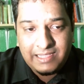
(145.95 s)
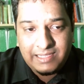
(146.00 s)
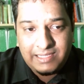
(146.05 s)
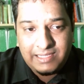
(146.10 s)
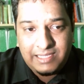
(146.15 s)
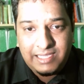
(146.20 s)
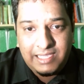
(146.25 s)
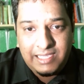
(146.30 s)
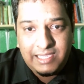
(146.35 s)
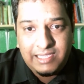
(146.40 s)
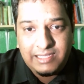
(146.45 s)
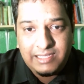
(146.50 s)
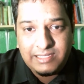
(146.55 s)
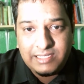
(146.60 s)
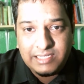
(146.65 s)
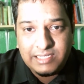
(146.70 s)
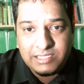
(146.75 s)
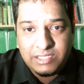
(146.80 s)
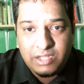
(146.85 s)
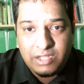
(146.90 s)
Ghee
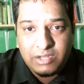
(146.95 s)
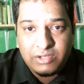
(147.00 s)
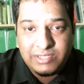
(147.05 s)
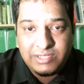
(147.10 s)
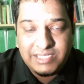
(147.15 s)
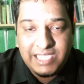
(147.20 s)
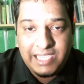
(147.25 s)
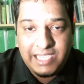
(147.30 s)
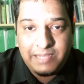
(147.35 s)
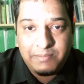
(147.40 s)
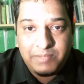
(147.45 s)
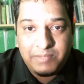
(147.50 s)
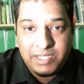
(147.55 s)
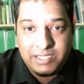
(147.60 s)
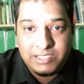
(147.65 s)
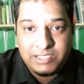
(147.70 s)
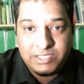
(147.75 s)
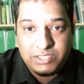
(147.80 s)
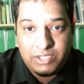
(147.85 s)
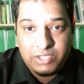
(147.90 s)
does not contain
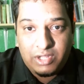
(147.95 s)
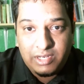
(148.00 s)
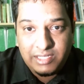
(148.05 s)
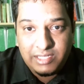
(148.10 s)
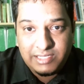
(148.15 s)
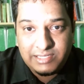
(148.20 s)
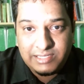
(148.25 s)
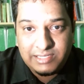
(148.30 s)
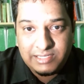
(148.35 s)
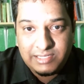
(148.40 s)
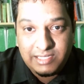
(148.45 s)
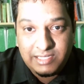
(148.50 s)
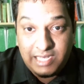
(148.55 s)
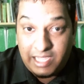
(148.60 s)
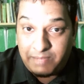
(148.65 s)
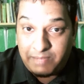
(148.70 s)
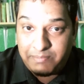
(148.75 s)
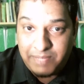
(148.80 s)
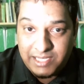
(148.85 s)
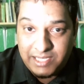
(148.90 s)
milk solids
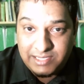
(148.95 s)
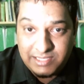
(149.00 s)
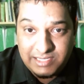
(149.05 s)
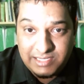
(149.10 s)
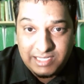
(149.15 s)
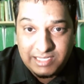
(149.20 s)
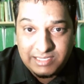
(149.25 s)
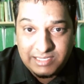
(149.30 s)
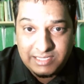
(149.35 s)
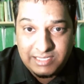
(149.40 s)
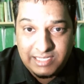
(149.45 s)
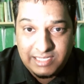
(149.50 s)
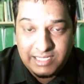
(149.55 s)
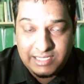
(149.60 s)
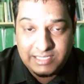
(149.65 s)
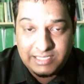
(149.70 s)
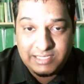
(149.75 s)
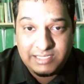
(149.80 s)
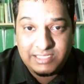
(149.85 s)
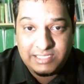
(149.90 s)
like butter does.
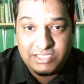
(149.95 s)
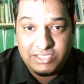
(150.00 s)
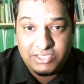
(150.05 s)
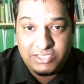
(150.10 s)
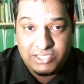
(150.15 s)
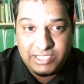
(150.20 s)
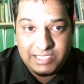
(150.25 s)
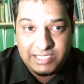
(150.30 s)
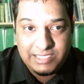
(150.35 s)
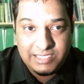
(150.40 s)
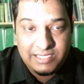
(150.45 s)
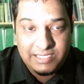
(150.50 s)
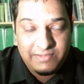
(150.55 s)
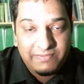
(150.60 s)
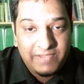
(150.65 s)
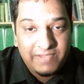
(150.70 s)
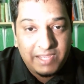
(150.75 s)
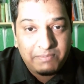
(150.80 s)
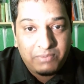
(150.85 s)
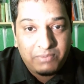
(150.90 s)
It's just the
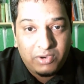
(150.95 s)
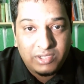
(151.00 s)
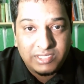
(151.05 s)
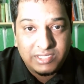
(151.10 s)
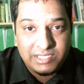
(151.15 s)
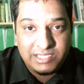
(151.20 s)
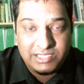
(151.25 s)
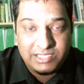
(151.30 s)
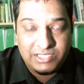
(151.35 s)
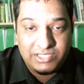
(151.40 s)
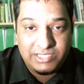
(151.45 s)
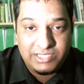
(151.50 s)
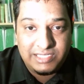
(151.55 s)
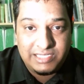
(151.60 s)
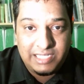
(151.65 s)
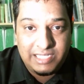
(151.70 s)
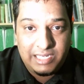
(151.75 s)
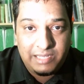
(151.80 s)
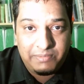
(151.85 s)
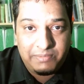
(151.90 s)
fat portion, it's
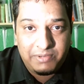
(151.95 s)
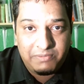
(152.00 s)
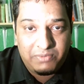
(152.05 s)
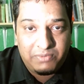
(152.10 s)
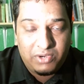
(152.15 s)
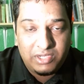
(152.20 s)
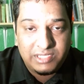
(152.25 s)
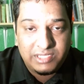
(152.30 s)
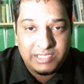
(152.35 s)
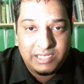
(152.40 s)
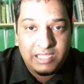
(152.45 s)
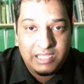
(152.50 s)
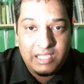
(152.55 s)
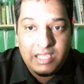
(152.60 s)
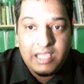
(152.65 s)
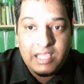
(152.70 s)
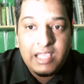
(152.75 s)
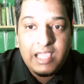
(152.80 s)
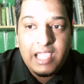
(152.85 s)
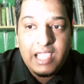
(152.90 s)
just the lipid portion,
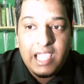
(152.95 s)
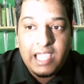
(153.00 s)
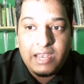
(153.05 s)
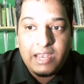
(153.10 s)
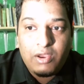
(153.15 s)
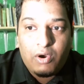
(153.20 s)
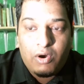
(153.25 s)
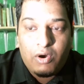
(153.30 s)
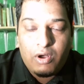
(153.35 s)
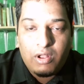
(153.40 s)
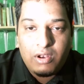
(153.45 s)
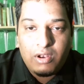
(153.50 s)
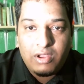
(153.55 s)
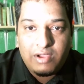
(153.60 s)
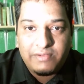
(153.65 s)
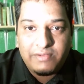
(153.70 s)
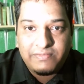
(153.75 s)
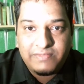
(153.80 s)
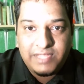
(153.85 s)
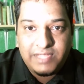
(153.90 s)
and all
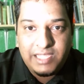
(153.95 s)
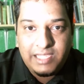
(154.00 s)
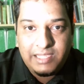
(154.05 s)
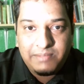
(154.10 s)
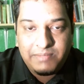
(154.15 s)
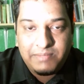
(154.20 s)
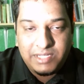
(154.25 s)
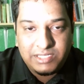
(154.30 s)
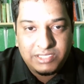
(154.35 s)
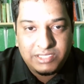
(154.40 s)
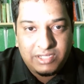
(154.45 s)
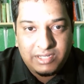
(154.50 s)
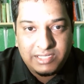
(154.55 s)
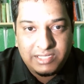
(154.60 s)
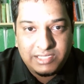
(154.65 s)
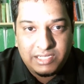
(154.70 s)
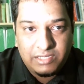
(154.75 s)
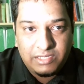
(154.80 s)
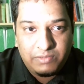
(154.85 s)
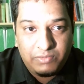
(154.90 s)
of the milk
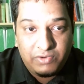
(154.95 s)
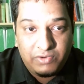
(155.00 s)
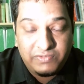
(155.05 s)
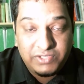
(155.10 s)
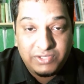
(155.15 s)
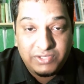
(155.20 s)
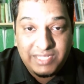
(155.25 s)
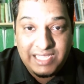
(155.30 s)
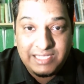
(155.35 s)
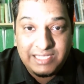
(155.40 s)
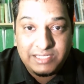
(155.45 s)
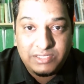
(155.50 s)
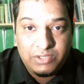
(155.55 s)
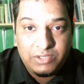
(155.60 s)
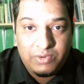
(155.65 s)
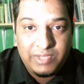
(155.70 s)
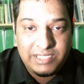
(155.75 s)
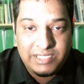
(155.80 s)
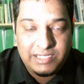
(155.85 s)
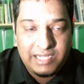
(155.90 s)
solids are removed. So there's
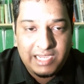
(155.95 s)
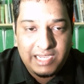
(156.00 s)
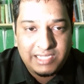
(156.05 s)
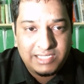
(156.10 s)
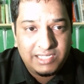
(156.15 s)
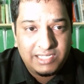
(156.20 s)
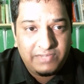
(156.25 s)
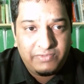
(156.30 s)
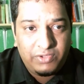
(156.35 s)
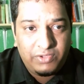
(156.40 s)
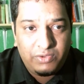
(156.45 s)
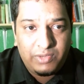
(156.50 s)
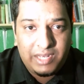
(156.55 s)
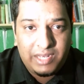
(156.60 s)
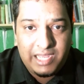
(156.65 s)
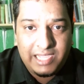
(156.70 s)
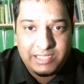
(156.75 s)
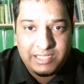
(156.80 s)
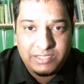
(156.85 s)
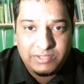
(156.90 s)
no interaction. If you
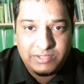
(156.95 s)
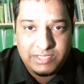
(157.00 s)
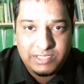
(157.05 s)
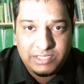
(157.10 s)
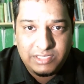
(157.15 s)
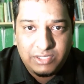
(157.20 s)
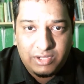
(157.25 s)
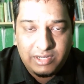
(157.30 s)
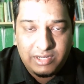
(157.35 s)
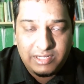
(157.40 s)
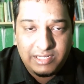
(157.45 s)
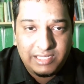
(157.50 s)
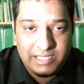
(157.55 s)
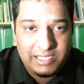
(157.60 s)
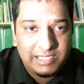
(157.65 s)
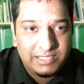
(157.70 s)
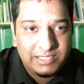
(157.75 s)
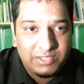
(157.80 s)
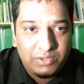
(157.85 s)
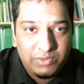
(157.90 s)
are lactose intolerant,
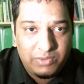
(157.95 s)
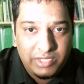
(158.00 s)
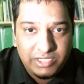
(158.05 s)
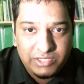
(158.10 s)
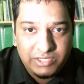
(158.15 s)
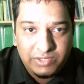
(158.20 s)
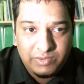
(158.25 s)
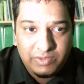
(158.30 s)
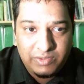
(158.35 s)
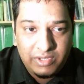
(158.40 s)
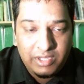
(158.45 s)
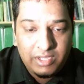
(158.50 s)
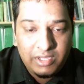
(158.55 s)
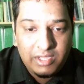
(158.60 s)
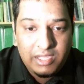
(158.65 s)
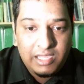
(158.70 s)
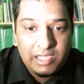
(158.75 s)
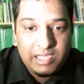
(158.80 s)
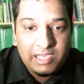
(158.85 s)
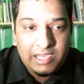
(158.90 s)
there's no issue.
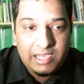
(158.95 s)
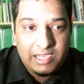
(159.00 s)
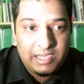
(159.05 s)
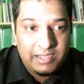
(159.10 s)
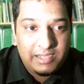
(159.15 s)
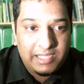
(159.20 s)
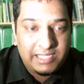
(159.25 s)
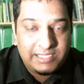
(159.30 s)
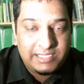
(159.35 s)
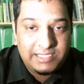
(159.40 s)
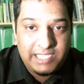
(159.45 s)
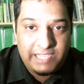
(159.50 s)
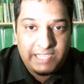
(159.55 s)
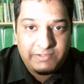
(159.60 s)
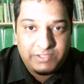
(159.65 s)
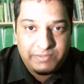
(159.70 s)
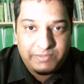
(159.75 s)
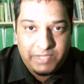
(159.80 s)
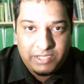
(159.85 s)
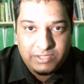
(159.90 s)
It's
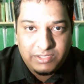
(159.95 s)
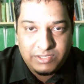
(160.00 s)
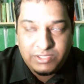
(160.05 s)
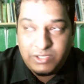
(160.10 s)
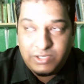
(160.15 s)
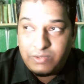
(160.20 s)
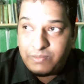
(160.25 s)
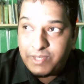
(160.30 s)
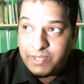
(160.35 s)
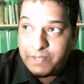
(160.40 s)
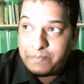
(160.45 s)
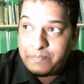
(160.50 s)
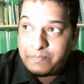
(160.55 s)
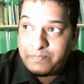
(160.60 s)
safe to be consumed.